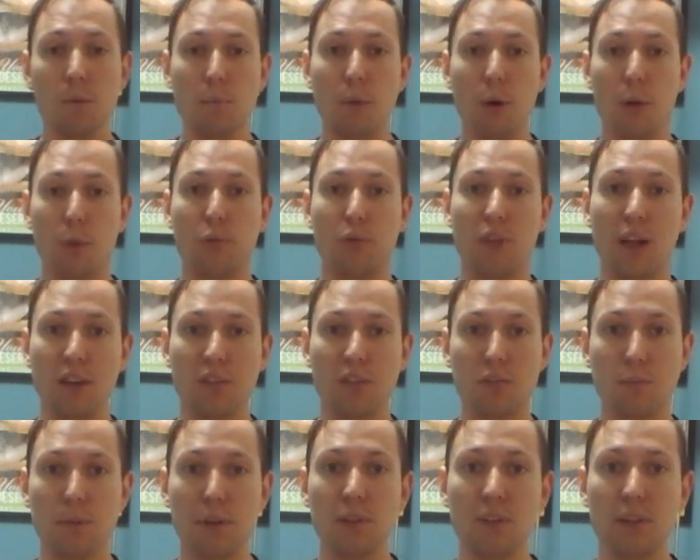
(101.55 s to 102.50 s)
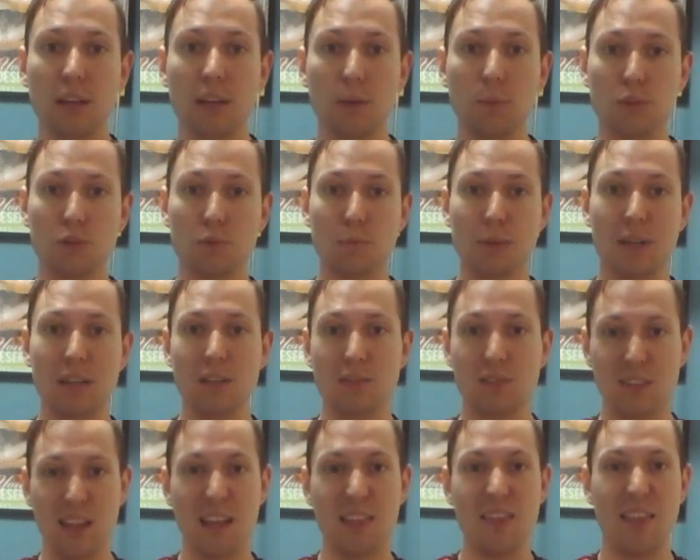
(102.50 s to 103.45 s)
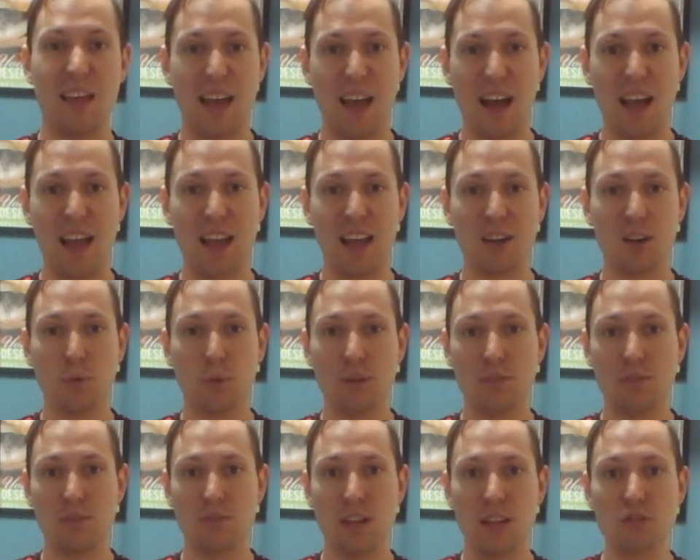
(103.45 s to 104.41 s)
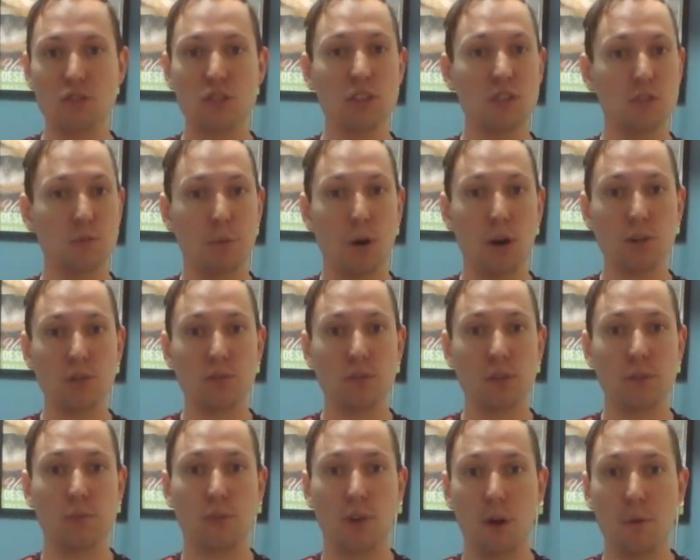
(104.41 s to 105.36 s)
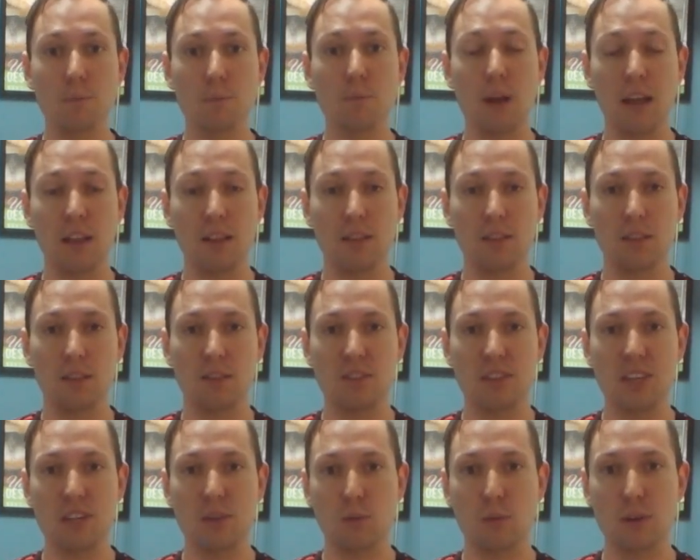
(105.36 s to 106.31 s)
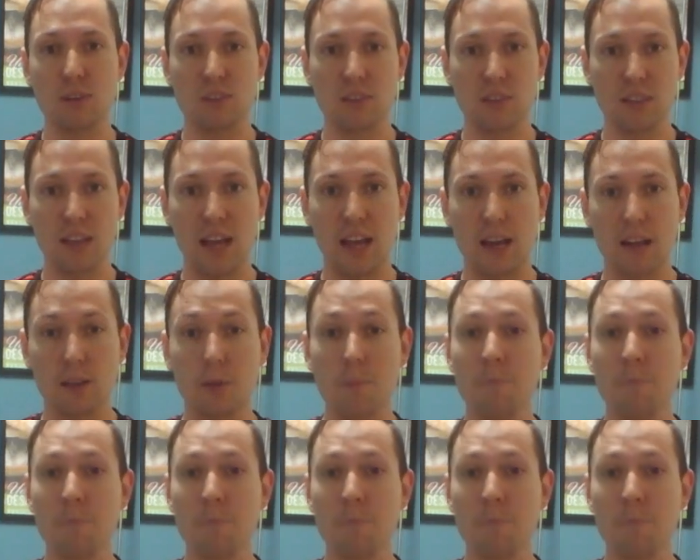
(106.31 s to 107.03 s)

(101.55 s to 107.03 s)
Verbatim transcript: both flexibility, which means that that increased tension is partially from a decrease in length,